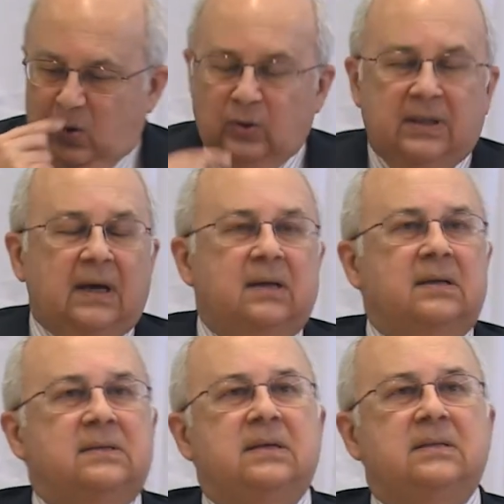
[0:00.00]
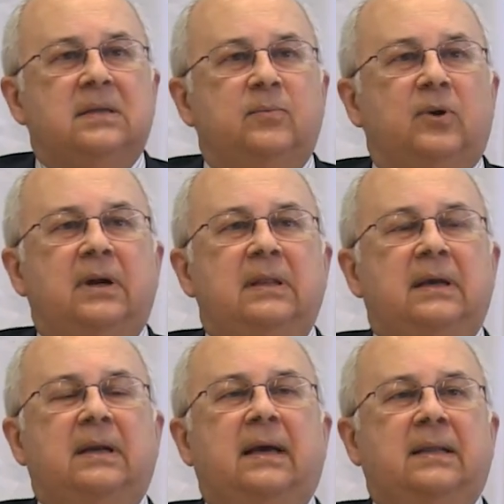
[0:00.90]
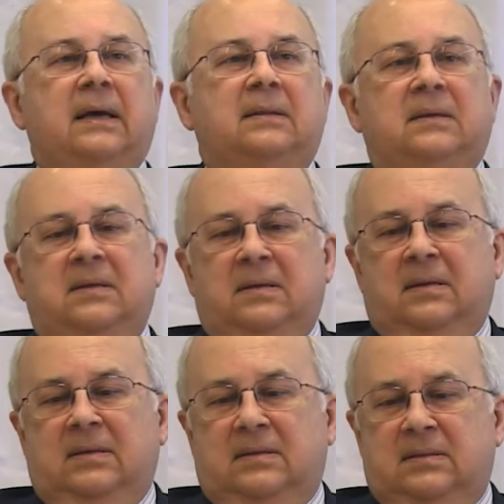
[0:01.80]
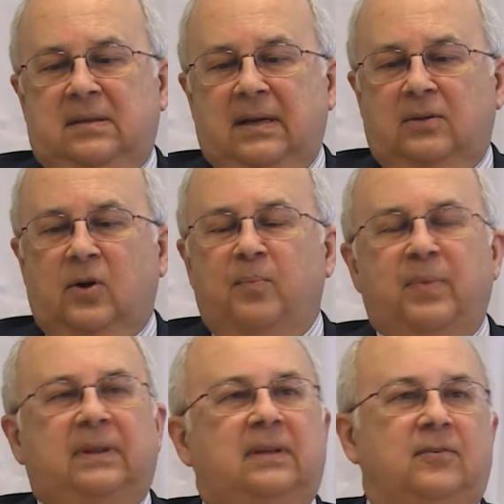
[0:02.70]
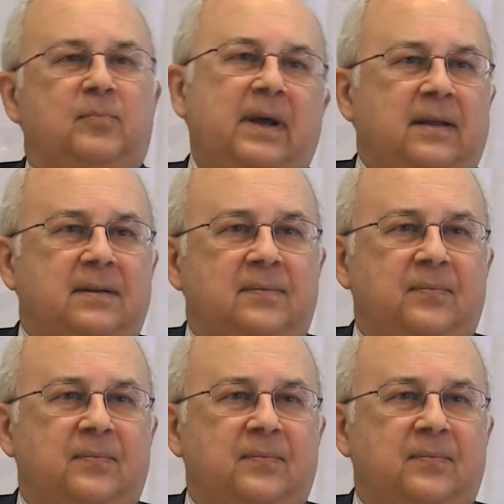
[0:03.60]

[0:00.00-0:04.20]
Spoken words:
quota system or anything like that. Straight competitive merit.